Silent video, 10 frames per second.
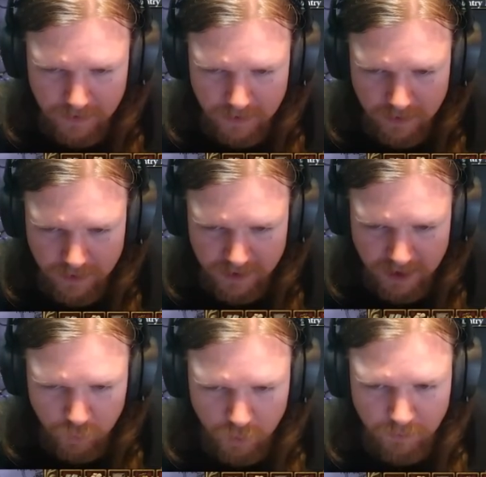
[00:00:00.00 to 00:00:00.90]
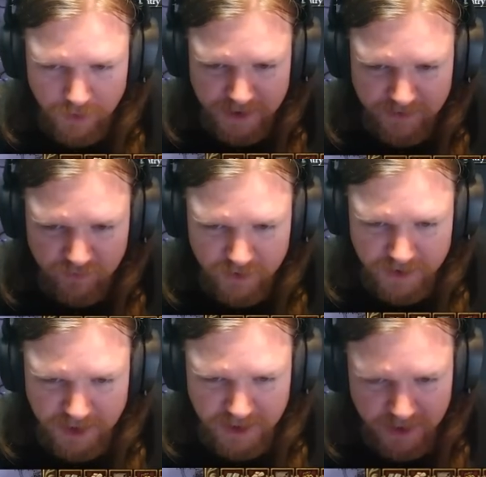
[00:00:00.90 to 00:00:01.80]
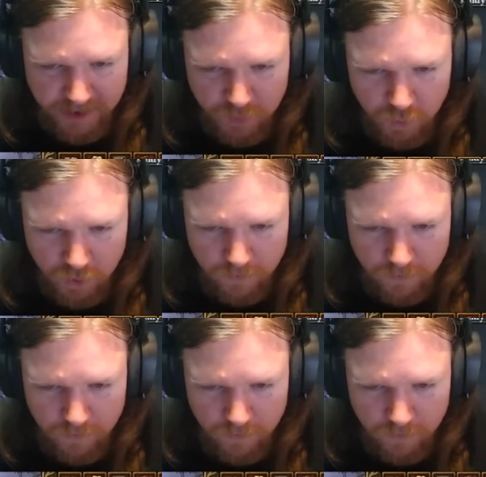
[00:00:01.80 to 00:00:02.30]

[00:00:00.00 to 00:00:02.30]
I gain 1.7 prestige out of this war.